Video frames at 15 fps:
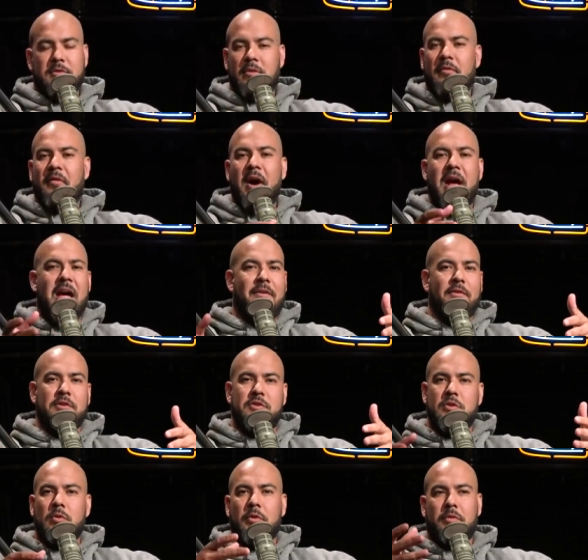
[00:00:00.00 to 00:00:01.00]
So if I have a
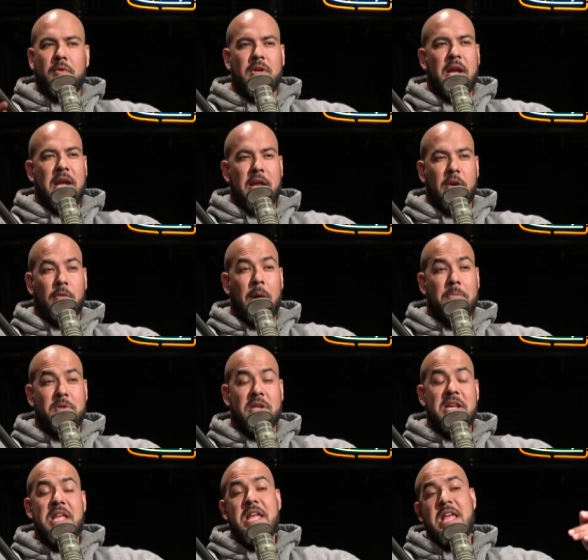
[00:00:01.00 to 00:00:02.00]
2- or 3-day
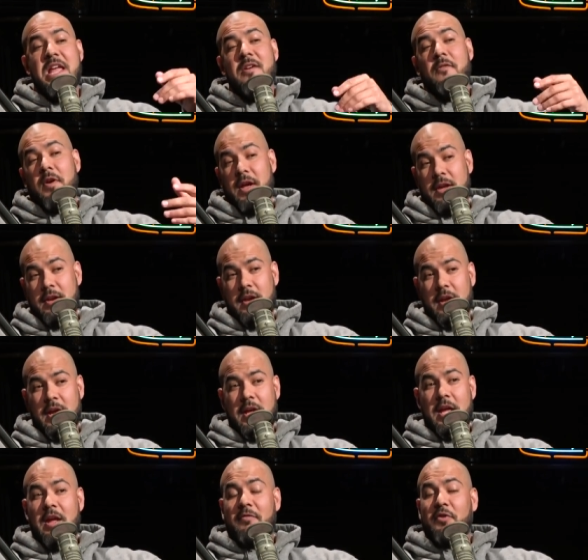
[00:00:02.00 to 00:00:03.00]
interruption, even
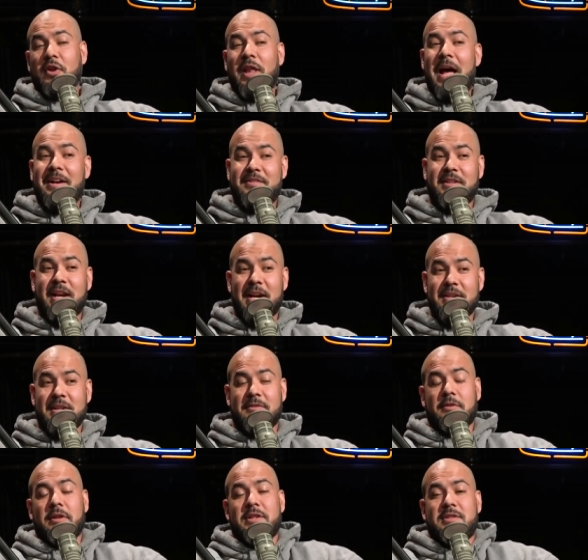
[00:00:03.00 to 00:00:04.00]
if the last thing I did,
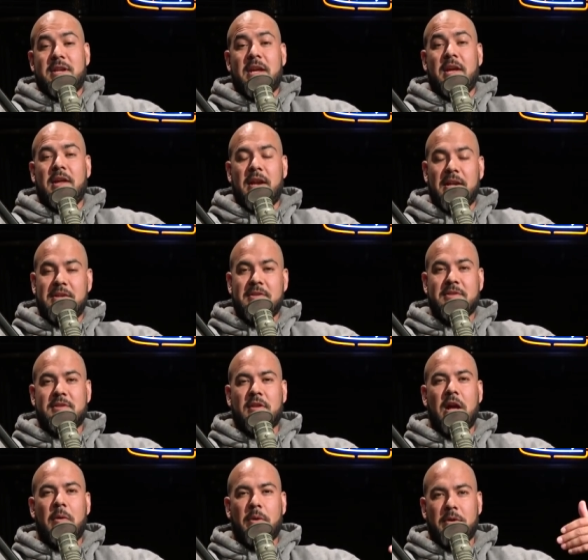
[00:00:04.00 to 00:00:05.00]
so let's say, and I did this a
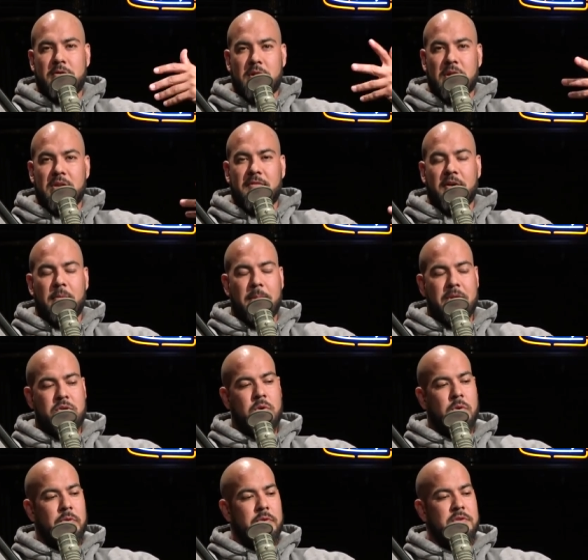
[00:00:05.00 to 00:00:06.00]
lot when I was trying to develop my
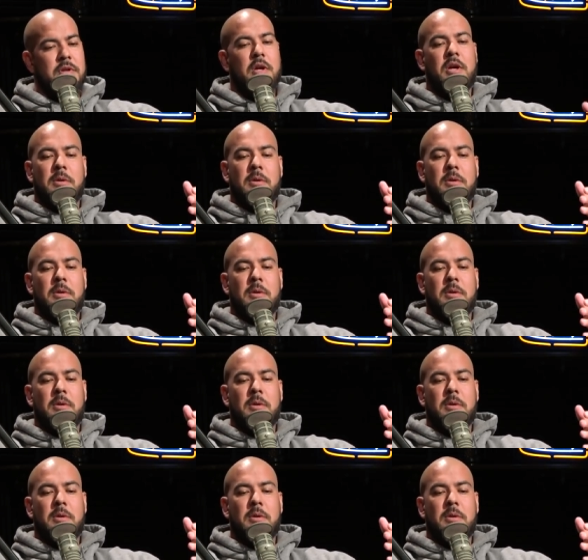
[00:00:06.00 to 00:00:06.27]
shoulders